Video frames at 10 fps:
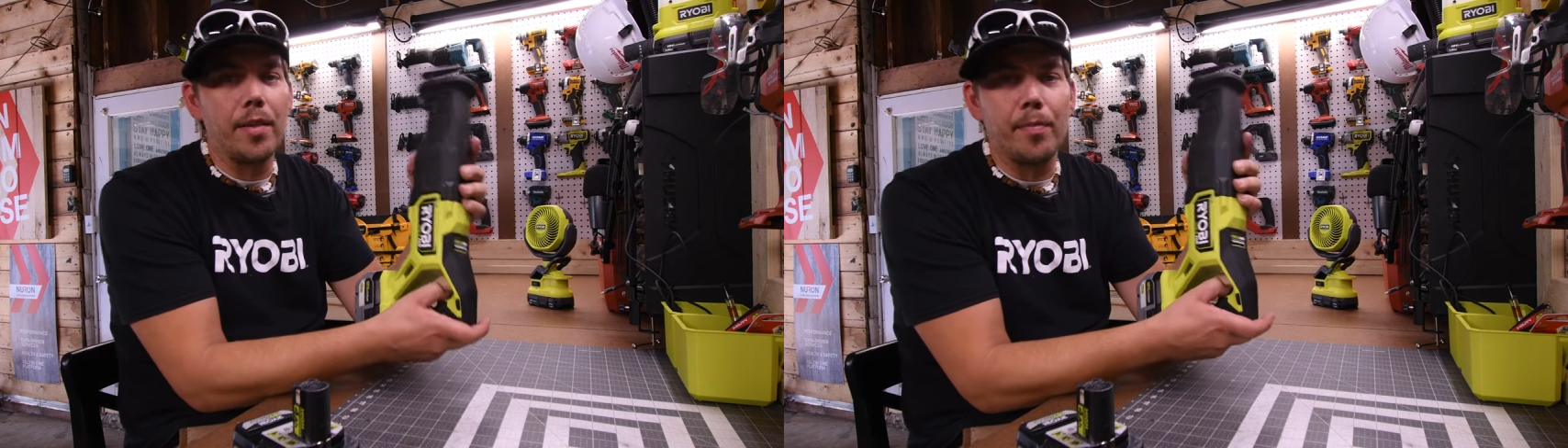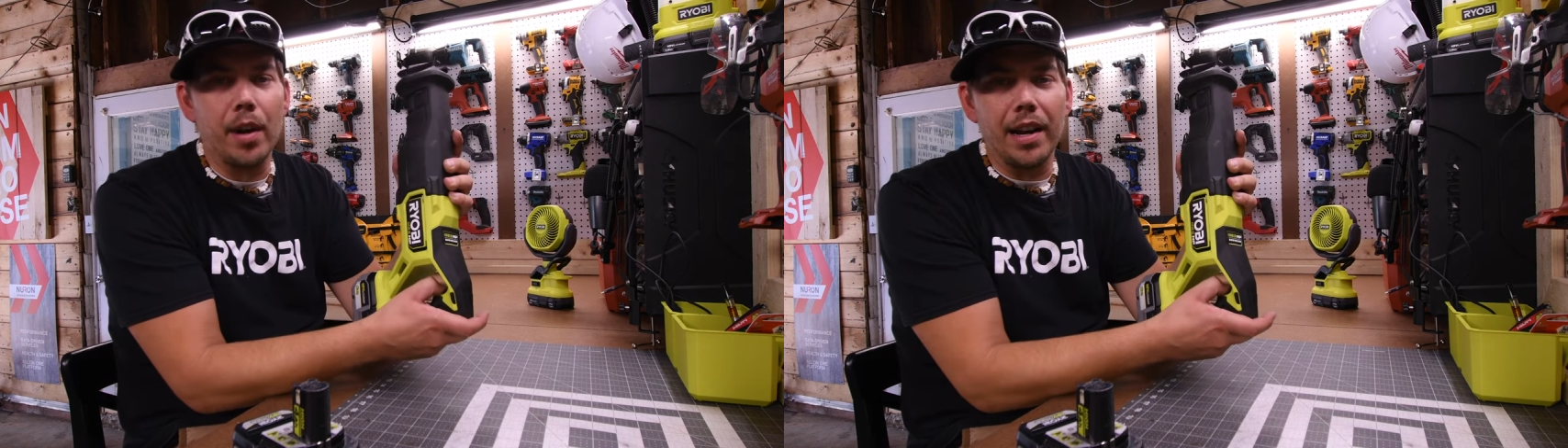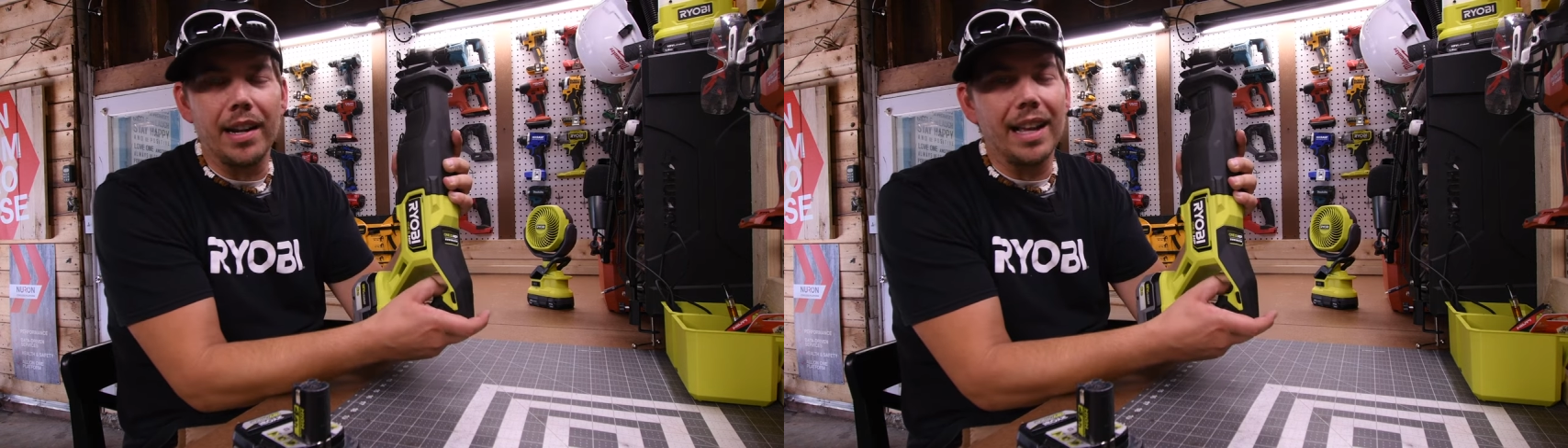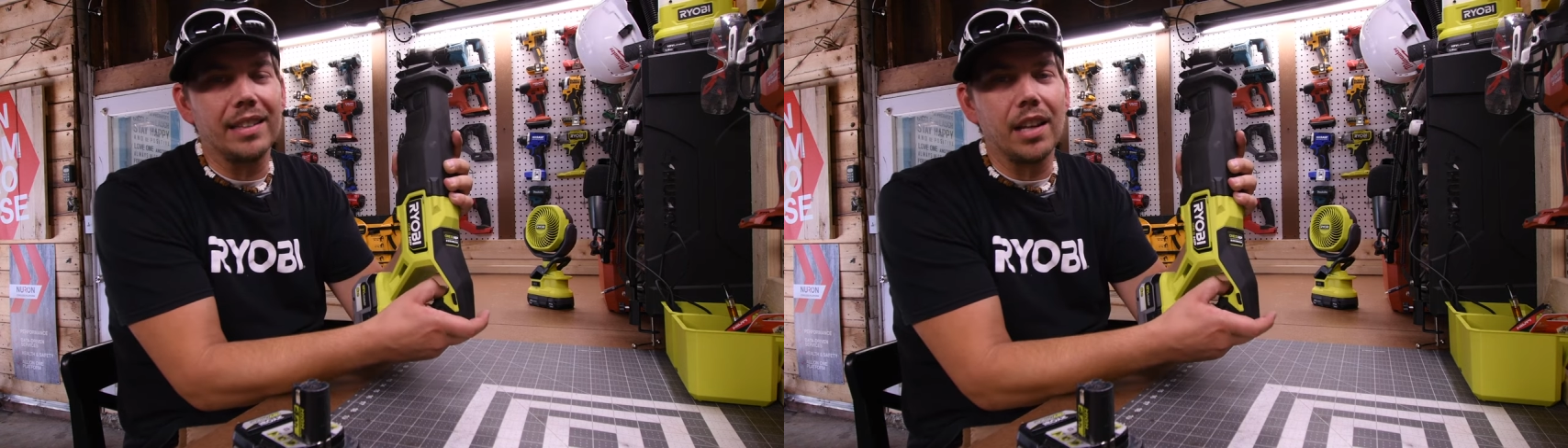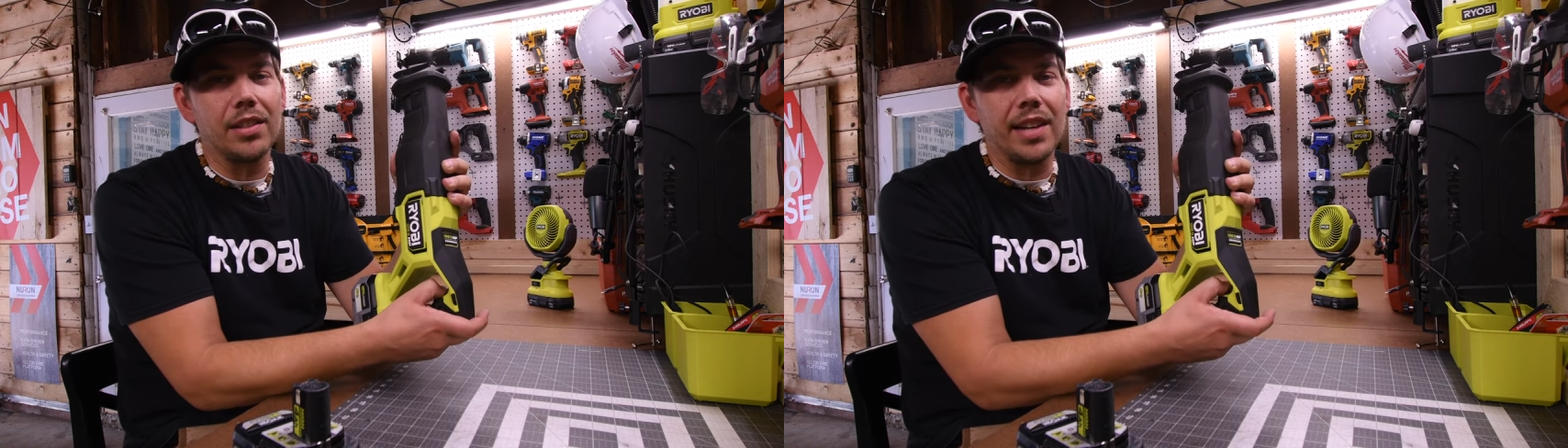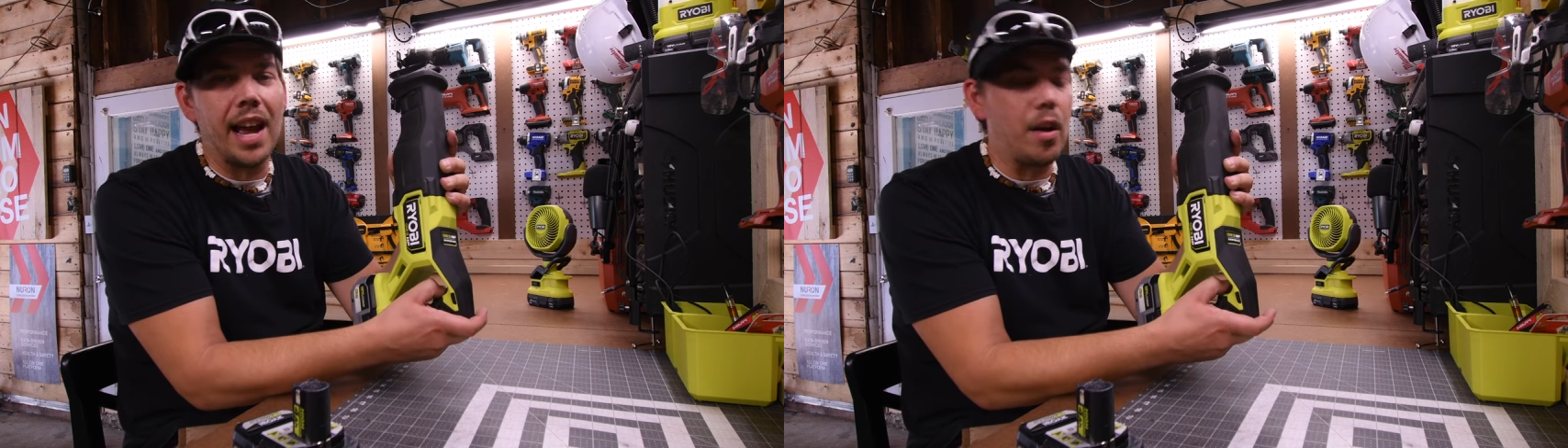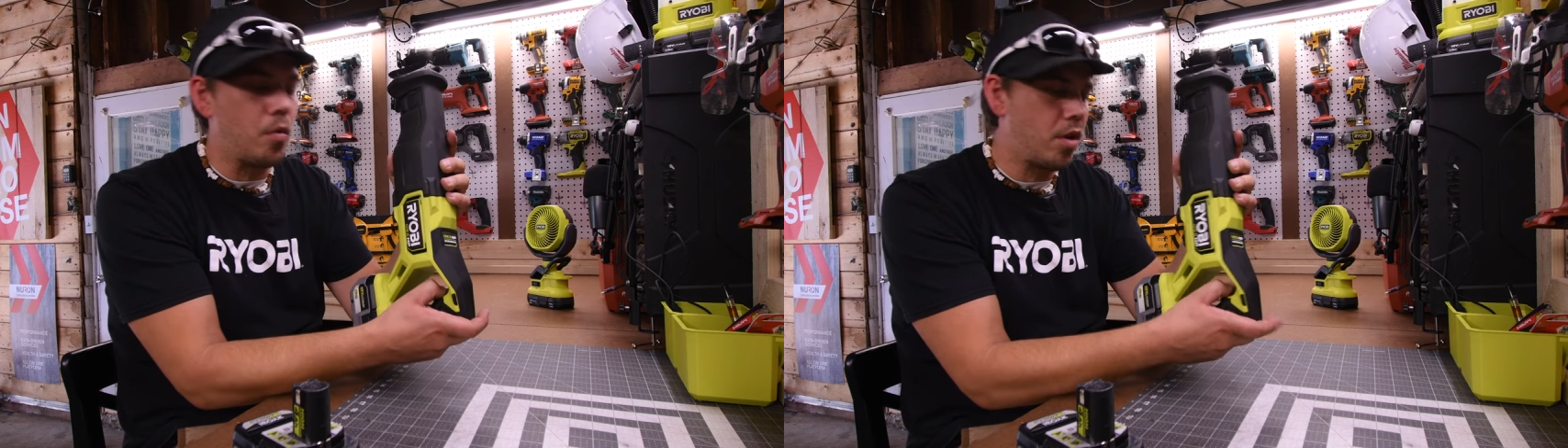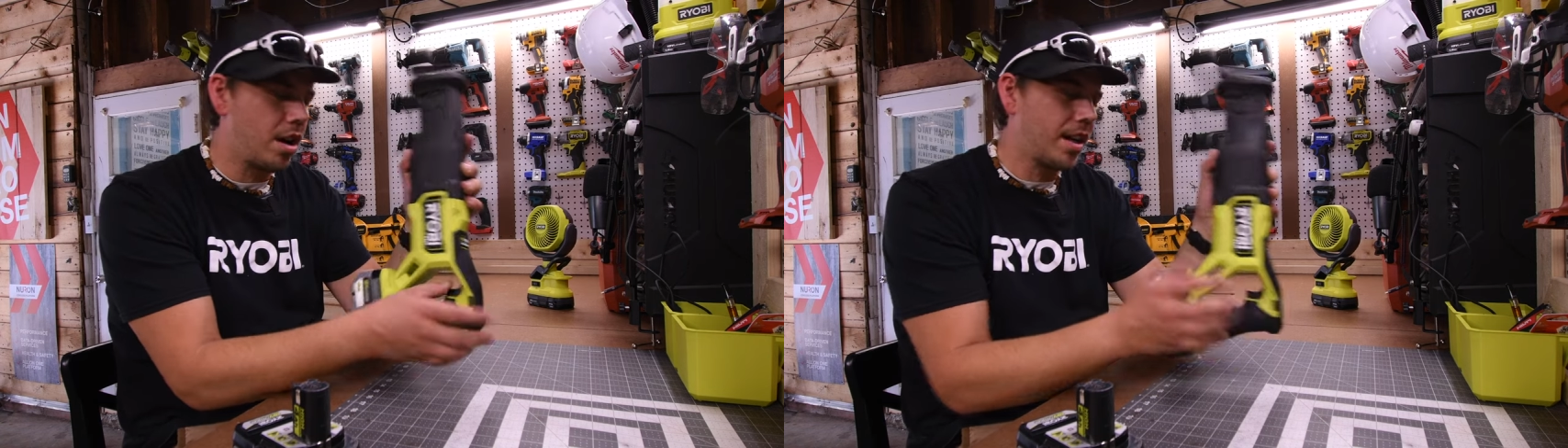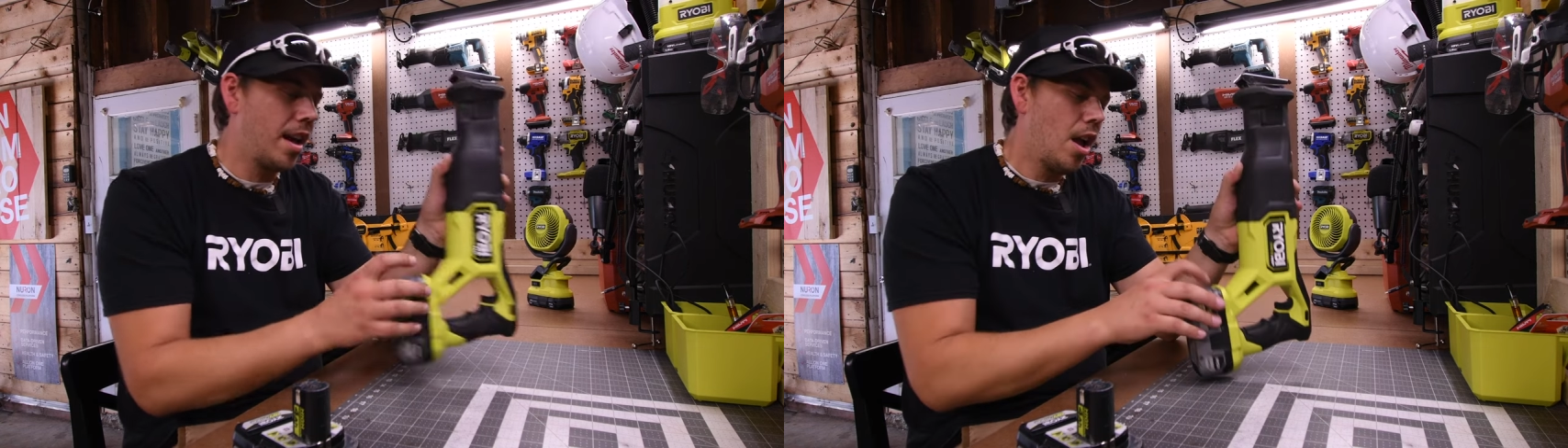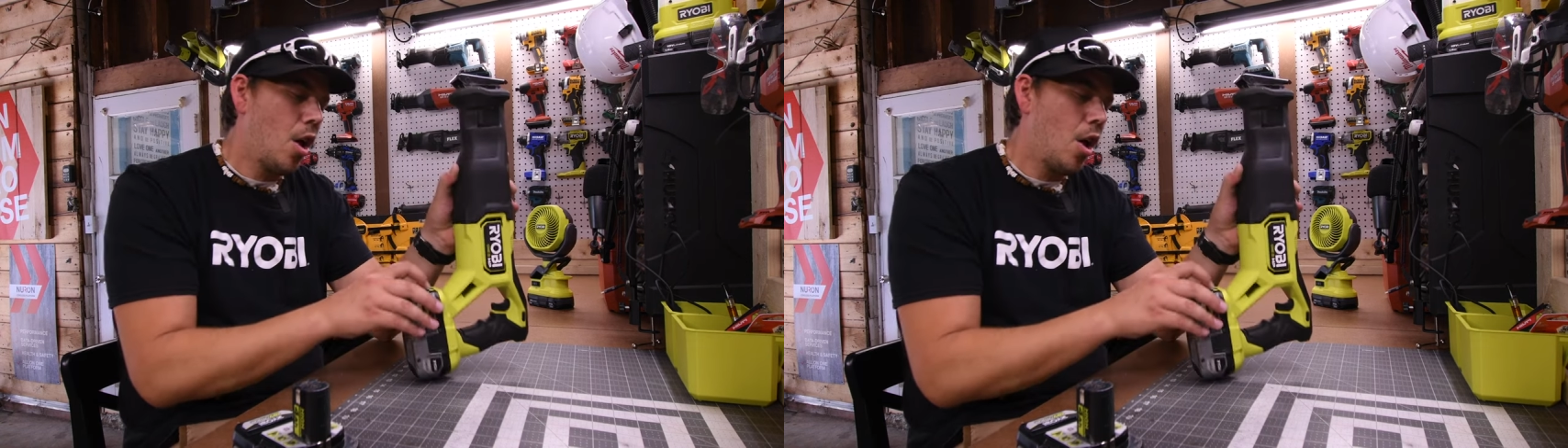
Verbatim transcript: but it does not work.